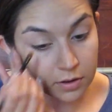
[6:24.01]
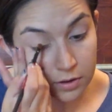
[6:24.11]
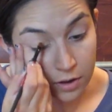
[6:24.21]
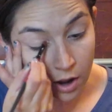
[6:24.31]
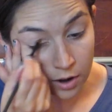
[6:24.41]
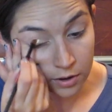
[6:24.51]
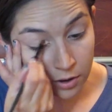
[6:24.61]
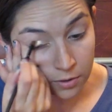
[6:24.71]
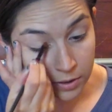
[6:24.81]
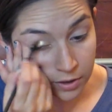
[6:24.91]
not
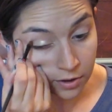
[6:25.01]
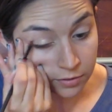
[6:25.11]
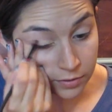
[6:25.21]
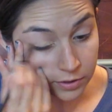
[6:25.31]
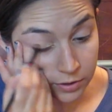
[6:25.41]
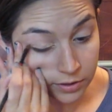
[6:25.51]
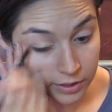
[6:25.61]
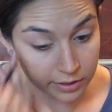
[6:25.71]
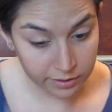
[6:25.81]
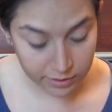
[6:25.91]
going over the
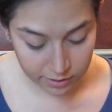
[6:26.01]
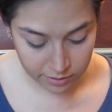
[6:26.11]
crease.